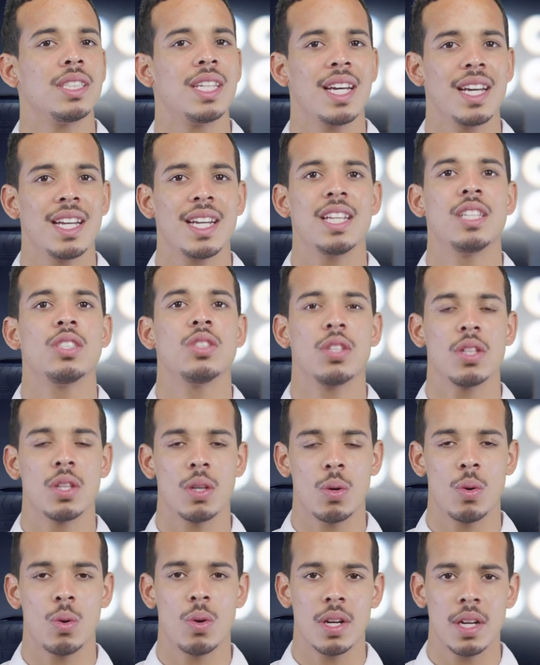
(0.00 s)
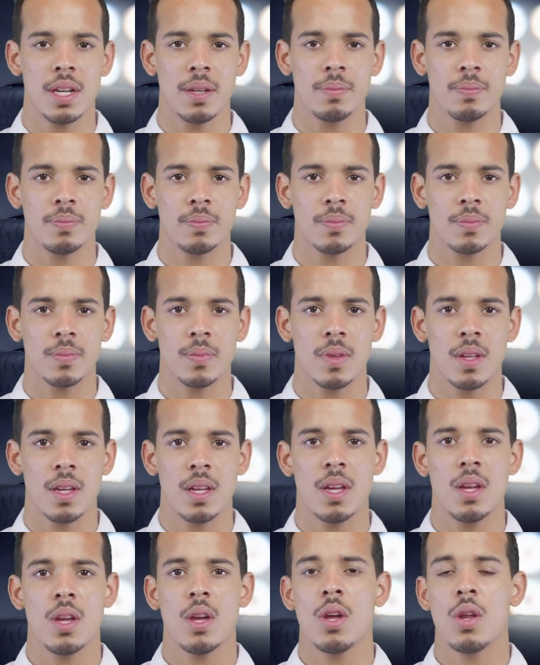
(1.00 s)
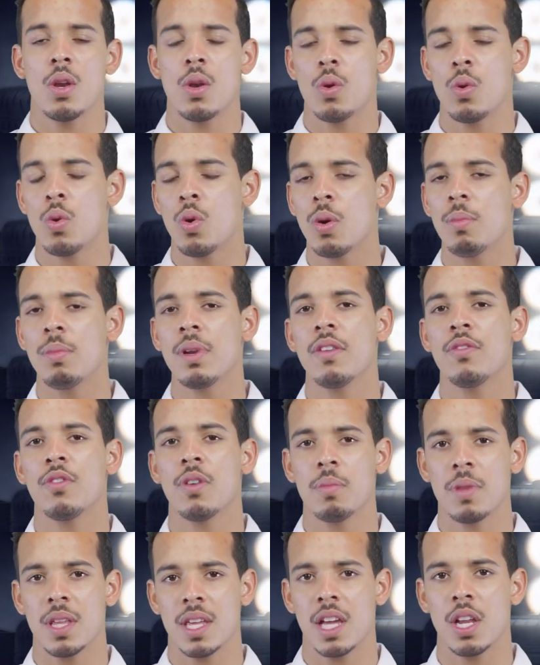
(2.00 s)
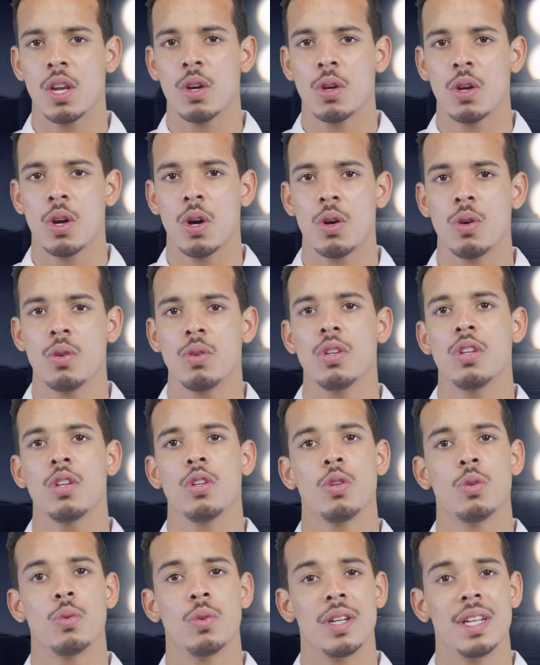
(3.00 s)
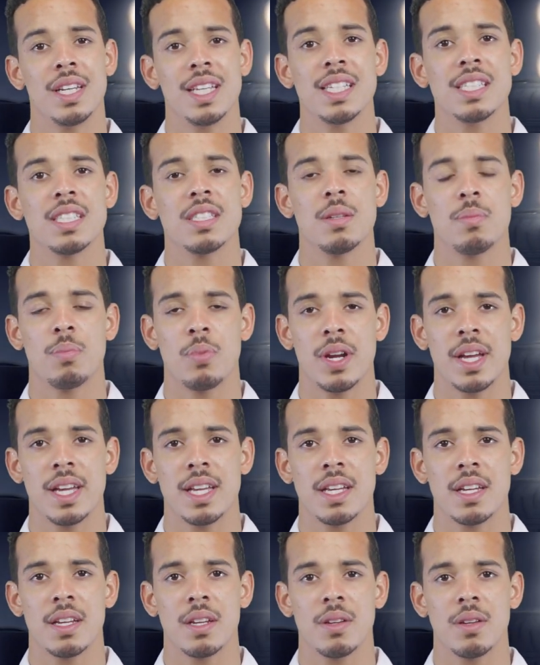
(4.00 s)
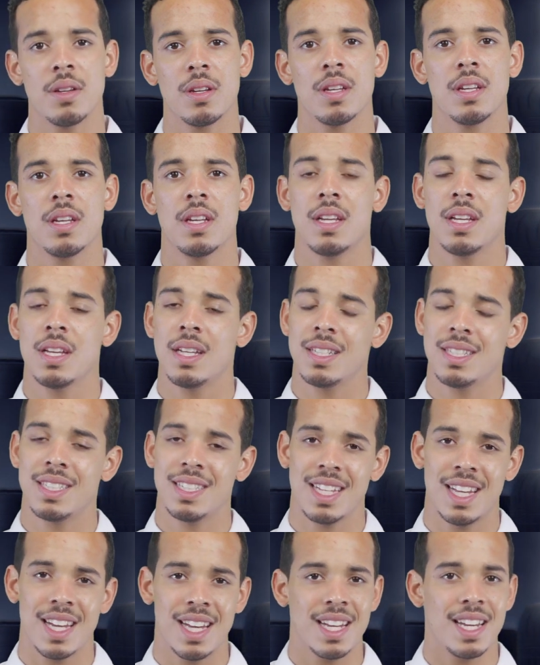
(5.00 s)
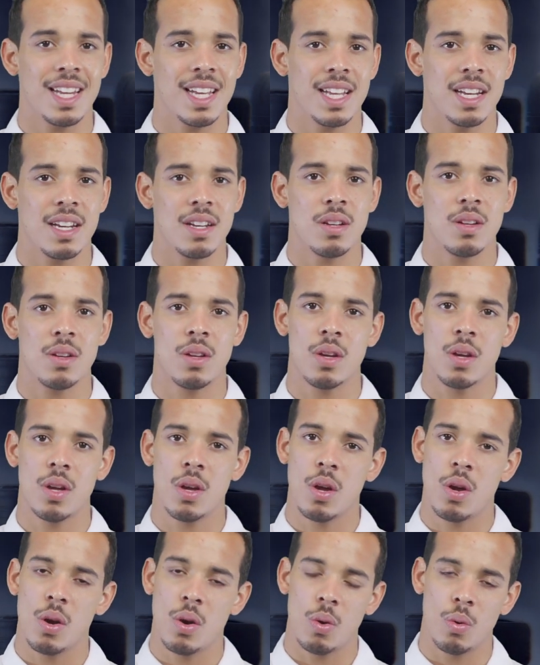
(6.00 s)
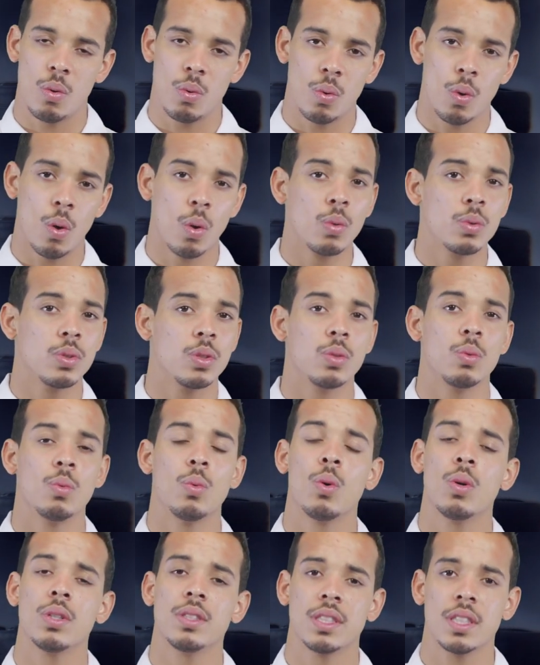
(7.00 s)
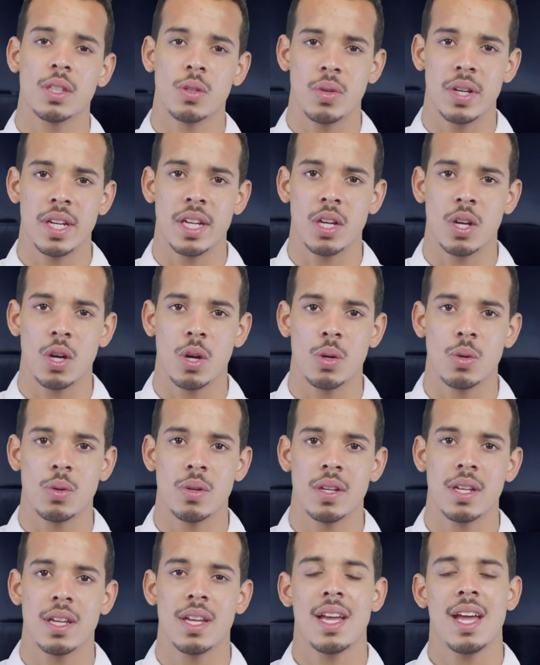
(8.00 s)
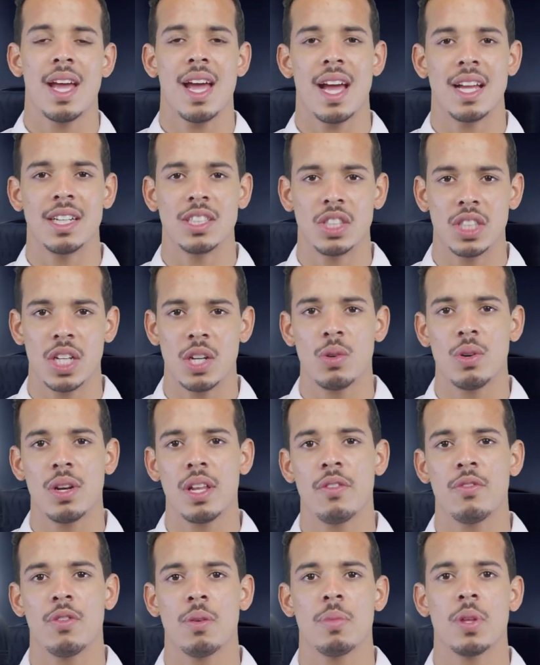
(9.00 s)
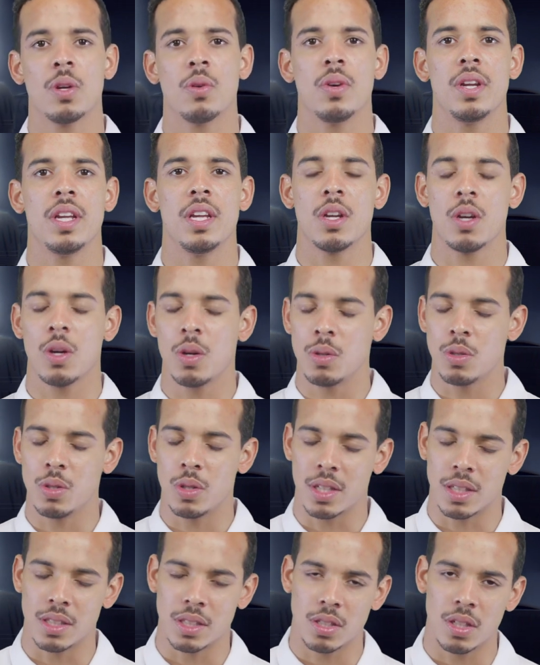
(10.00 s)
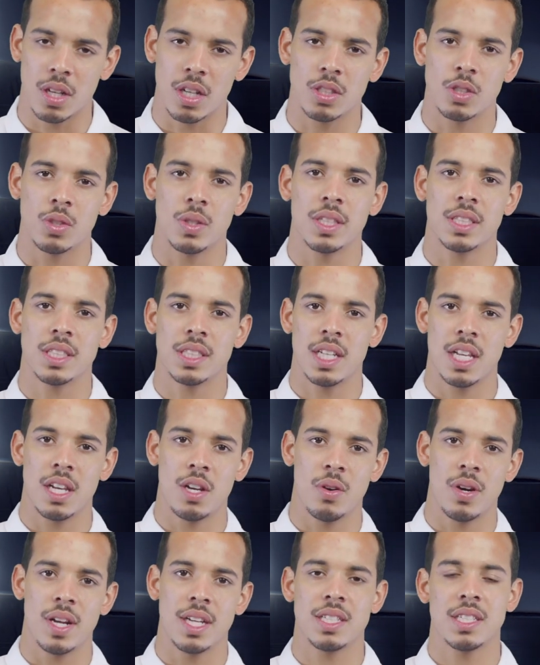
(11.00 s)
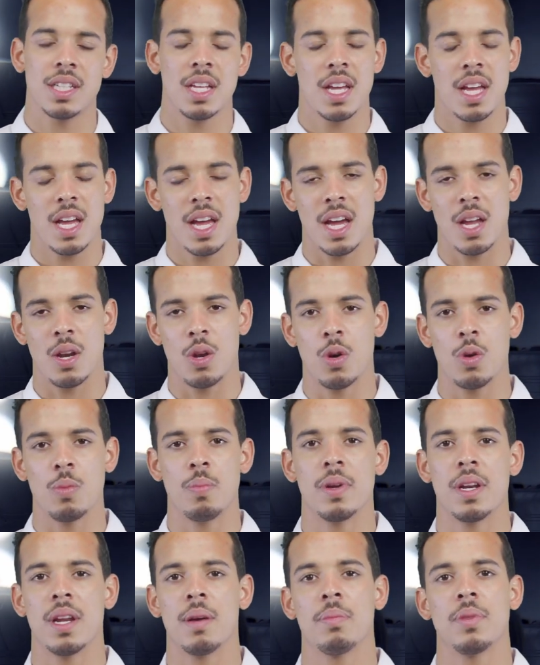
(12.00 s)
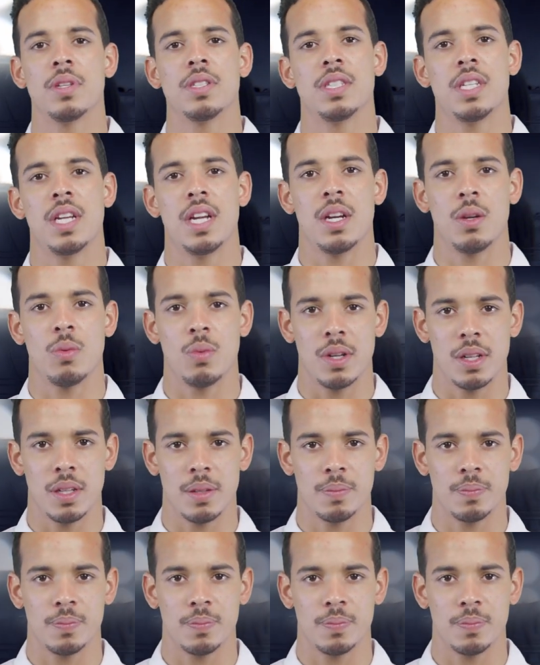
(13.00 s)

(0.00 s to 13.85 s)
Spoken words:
turn into the corner. Normally, from the yellow cone, you release the brake, turn in, roll towards the green cone, and generally from the green cone you can start to accelerate and open up the steering wheel.